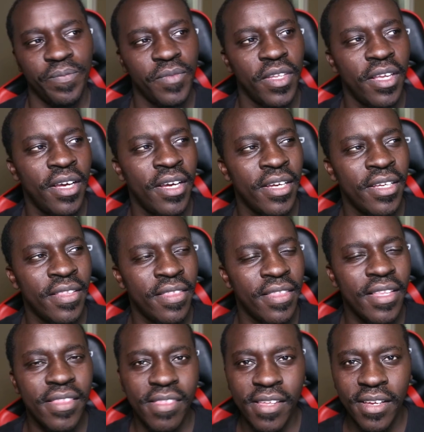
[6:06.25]
I
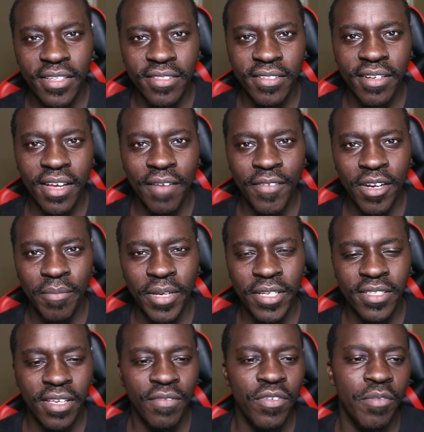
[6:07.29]
think I still have it on my
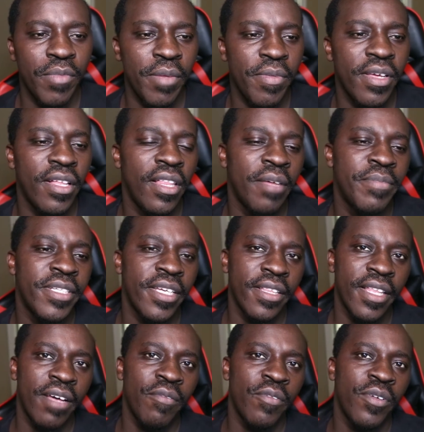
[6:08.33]
cell phone. Maybe I'll update
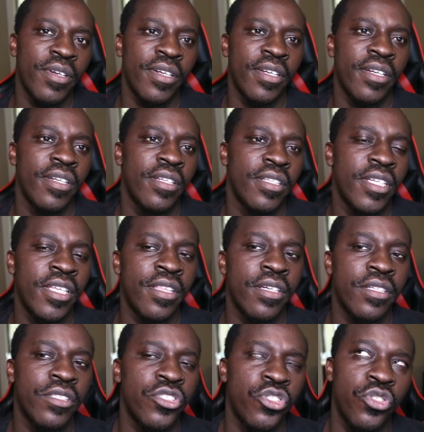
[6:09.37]
that one
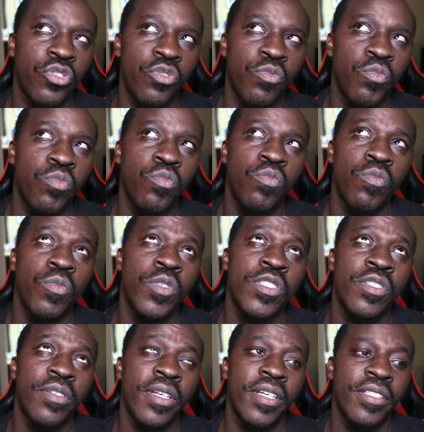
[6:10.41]
either to what's
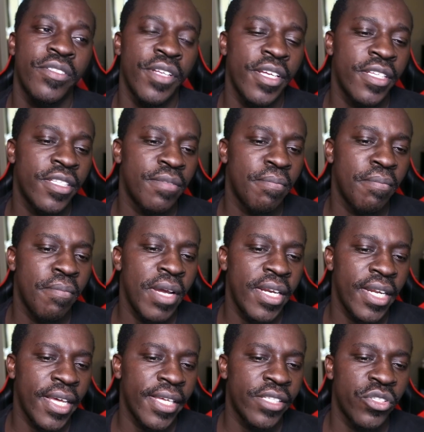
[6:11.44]
today? Today's
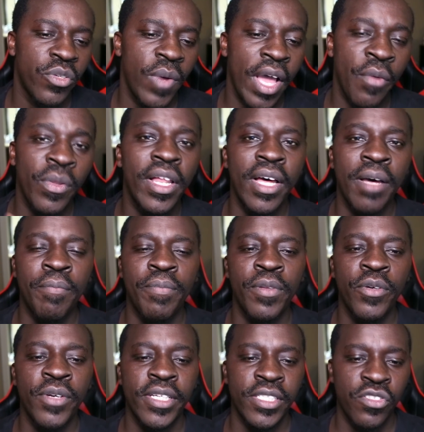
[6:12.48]
Monday, so I will upload
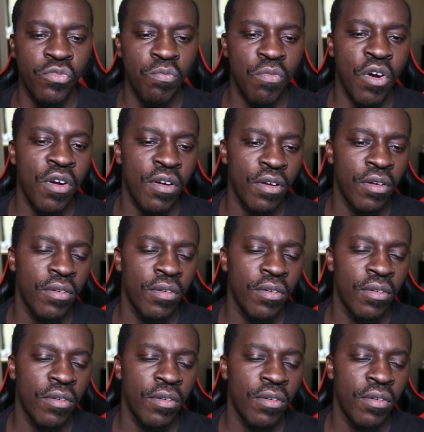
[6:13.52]
it tomorrow.